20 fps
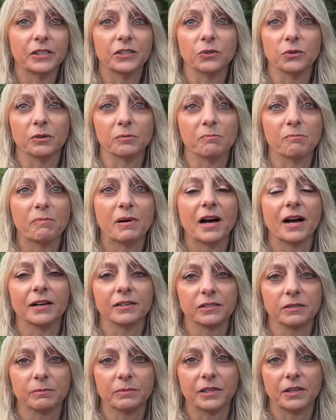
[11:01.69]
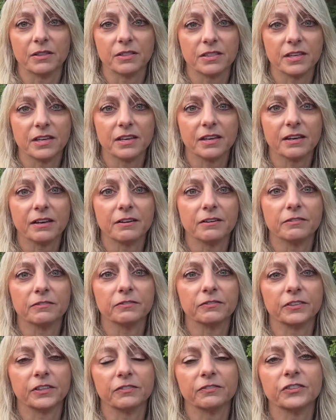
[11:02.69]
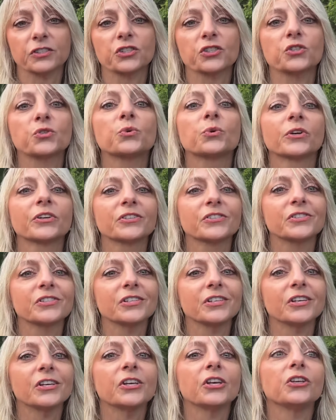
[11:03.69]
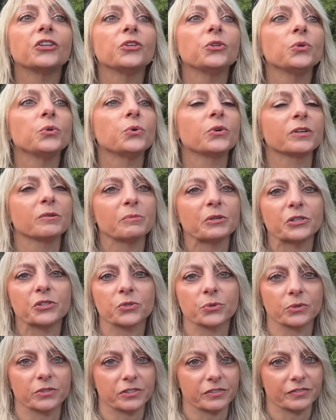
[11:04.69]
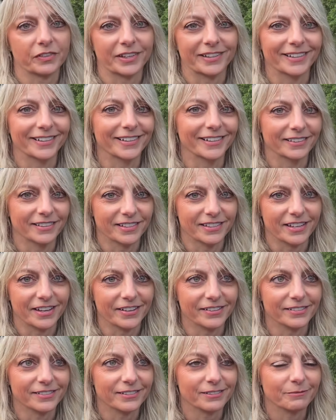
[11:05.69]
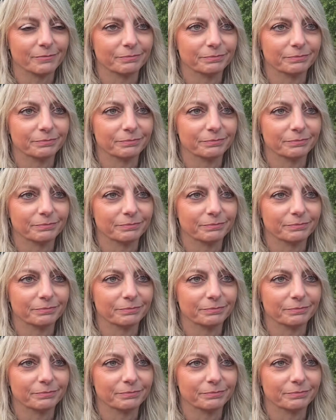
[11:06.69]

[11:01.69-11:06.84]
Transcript: you can possibly think of. If it's touristy, you can be sure to find it in the Dells.